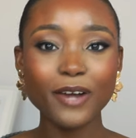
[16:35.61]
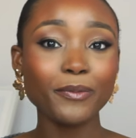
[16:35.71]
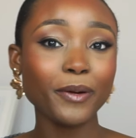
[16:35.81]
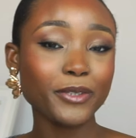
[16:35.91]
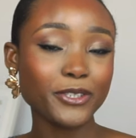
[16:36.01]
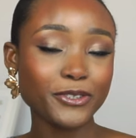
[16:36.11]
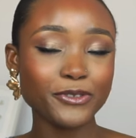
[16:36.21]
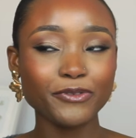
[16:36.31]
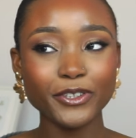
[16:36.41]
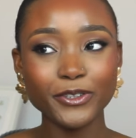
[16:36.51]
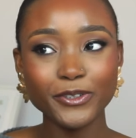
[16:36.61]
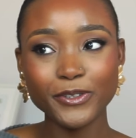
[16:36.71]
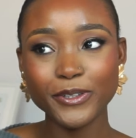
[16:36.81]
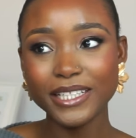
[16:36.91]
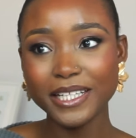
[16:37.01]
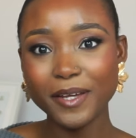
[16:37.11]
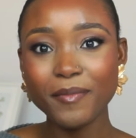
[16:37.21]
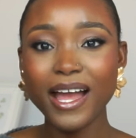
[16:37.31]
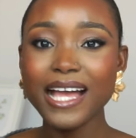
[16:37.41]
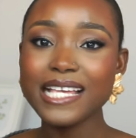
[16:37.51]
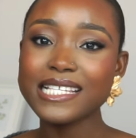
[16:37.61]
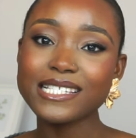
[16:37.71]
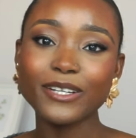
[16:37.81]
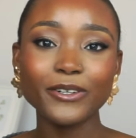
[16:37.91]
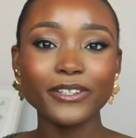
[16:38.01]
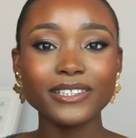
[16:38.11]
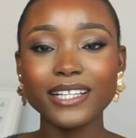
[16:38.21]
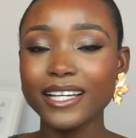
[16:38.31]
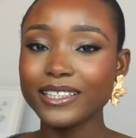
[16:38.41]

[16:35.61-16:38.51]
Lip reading: I'll probably just do videos on them as God,